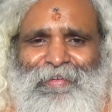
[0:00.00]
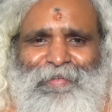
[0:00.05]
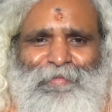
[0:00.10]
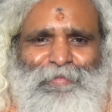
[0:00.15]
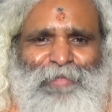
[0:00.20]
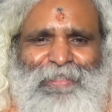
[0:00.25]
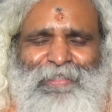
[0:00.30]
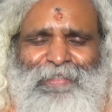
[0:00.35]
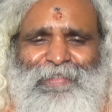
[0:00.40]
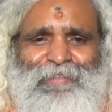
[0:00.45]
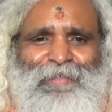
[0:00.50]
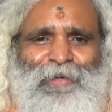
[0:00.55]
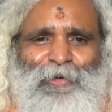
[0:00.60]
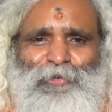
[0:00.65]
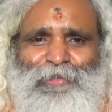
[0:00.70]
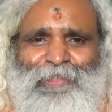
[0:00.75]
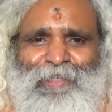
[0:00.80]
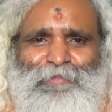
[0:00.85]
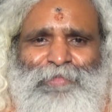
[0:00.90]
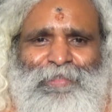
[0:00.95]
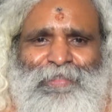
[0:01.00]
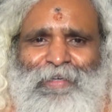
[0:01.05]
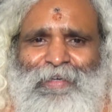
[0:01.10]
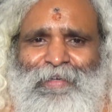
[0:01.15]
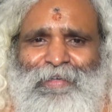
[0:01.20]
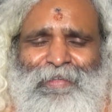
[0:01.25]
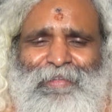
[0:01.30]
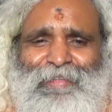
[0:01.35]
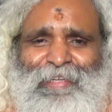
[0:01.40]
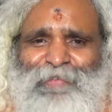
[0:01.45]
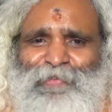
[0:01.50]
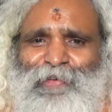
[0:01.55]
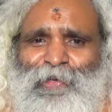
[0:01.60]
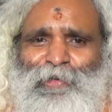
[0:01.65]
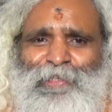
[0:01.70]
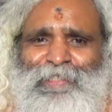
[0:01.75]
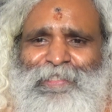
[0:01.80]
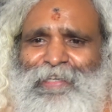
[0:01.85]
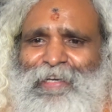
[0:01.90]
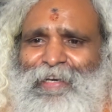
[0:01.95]
But this Gautam son, that
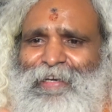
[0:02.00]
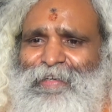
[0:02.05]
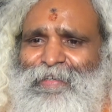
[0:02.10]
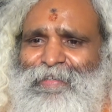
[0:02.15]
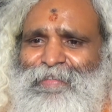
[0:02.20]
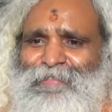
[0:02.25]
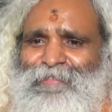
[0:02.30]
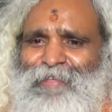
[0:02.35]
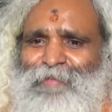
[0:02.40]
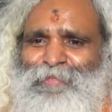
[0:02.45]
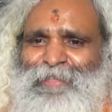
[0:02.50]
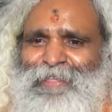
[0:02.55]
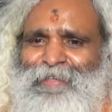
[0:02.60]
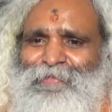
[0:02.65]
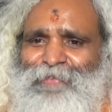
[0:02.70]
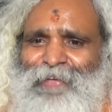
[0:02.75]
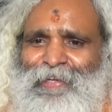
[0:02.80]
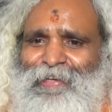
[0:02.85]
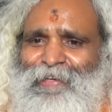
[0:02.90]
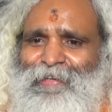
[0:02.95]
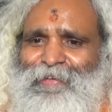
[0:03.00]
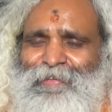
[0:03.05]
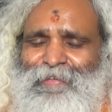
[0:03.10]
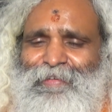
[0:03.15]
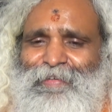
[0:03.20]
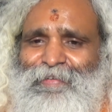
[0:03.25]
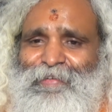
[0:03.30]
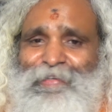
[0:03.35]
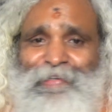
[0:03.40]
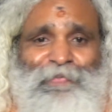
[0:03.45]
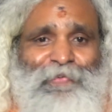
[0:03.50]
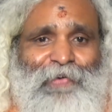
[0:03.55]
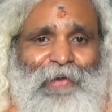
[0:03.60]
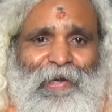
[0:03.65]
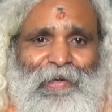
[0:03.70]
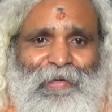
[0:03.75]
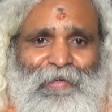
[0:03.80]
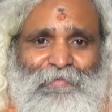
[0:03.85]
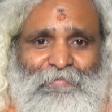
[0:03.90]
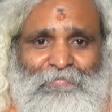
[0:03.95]
fellow is something very
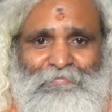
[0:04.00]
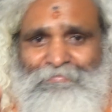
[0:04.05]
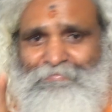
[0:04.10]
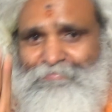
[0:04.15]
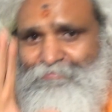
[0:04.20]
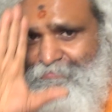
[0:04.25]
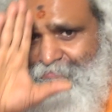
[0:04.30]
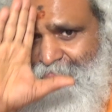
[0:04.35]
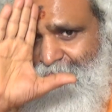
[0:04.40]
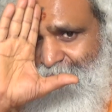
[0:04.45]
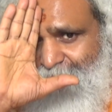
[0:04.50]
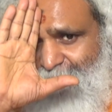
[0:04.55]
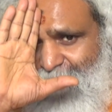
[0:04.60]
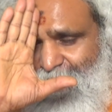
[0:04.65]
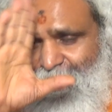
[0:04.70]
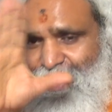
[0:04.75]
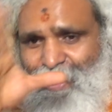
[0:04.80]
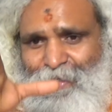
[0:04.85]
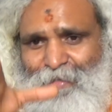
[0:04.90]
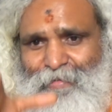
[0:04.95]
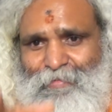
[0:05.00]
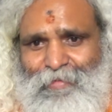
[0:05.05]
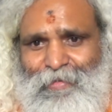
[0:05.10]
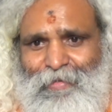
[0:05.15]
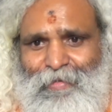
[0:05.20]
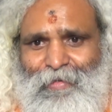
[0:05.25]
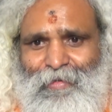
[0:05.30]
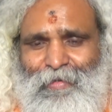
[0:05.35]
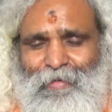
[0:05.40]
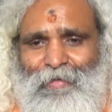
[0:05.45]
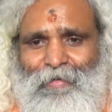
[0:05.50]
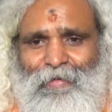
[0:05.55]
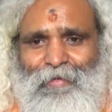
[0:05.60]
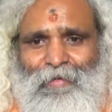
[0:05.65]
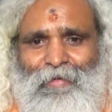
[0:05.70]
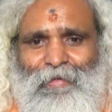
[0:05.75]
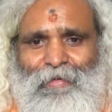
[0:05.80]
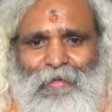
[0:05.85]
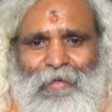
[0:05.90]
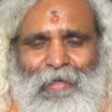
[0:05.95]
different, really.
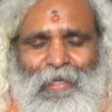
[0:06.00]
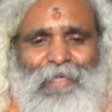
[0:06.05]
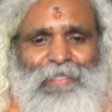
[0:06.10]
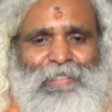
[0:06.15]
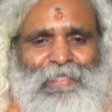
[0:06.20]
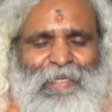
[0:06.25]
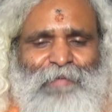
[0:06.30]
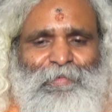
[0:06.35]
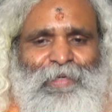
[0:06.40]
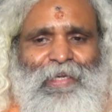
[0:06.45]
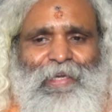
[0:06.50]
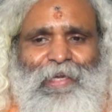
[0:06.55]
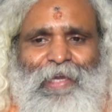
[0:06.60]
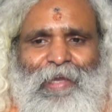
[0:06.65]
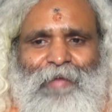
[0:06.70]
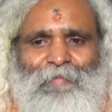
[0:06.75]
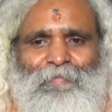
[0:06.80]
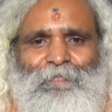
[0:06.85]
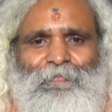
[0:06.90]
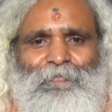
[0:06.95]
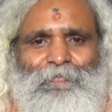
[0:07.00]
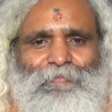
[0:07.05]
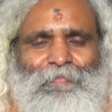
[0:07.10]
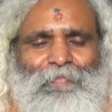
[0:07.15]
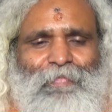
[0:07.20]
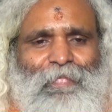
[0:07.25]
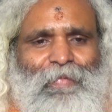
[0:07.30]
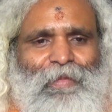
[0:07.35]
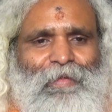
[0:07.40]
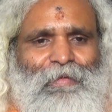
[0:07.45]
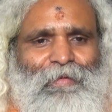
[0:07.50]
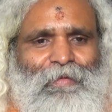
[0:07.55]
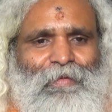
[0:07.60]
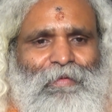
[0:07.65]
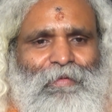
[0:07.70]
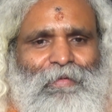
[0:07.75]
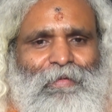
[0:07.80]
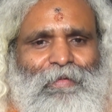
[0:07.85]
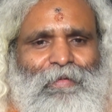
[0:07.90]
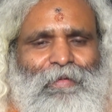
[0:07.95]
Last time he came,
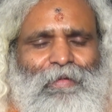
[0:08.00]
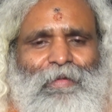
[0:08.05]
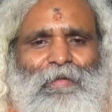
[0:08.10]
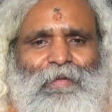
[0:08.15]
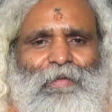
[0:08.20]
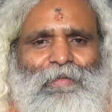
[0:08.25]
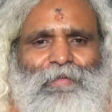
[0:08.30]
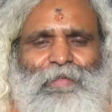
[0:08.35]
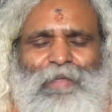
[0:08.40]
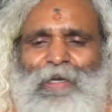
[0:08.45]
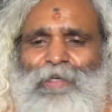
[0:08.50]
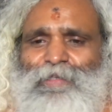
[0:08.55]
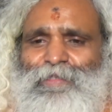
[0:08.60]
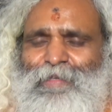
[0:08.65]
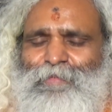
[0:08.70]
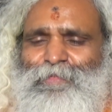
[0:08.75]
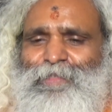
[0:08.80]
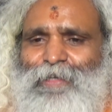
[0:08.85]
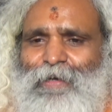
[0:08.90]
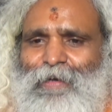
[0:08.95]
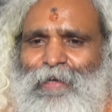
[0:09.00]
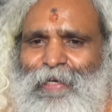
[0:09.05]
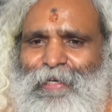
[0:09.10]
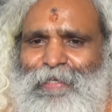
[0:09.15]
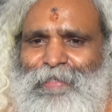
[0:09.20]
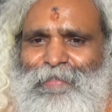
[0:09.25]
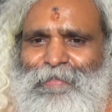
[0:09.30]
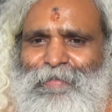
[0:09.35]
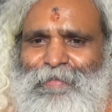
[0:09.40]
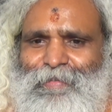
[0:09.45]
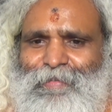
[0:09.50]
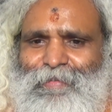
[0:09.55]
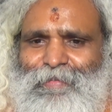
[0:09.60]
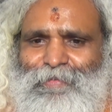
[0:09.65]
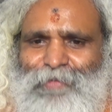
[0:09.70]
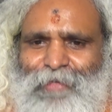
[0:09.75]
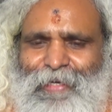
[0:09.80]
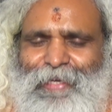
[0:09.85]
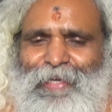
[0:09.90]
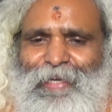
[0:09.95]
there was some chocolate.
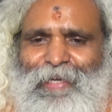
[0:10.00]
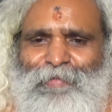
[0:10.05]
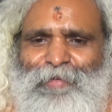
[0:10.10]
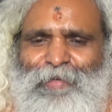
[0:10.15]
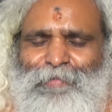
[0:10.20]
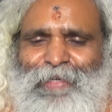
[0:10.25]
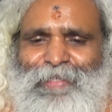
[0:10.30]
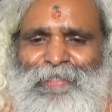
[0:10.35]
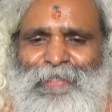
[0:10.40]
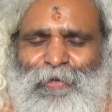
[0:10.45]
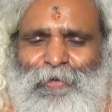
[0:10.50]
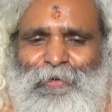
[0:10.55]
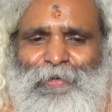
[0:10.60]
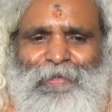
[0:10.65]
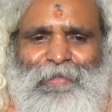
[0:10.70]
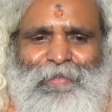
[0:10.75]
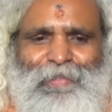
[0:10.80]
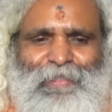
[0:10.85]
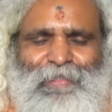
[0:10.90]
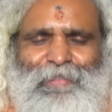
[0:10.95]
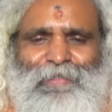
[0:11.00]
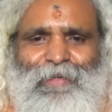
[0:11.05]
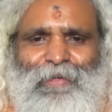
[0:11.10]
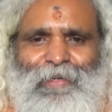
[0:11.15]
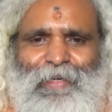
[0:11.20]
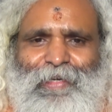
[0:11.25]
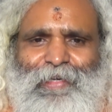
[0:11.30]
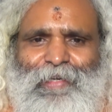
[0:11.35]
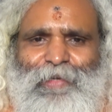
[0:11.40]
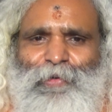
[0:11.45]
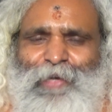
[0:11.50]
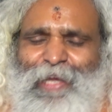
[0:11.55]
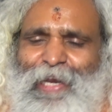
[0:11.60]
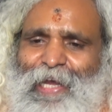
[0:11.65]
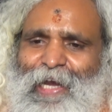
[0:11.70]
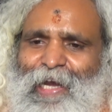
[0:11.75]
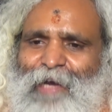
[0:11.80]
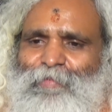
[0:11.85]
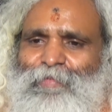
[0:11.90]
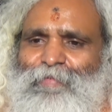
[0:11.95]
So I gave him, I said, look, this is chocolate, you can
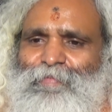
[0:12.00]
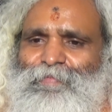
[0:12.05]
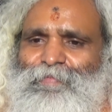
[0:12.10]
have.